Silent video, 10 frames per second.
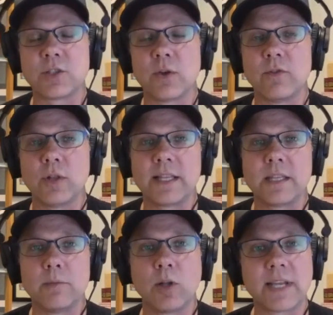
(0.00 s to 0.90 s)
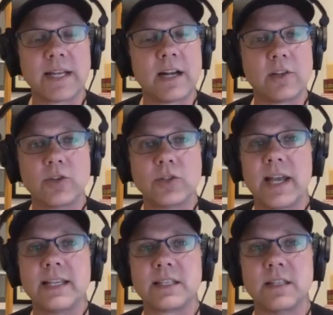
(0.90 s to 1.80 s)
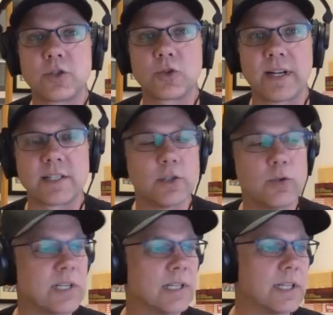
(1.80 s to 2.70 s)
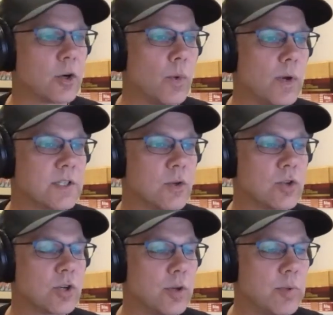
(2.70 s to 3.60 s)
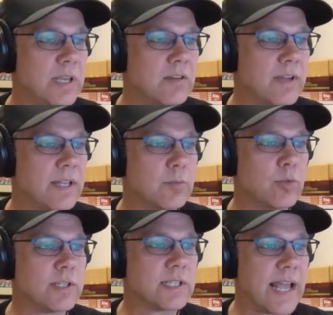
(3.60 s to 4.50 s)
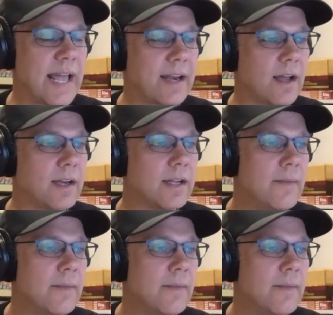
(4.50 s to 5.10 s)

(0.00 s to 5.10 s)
So if you like the multicolored dice, the translucent glitter ones, those are going to be available as an add-on.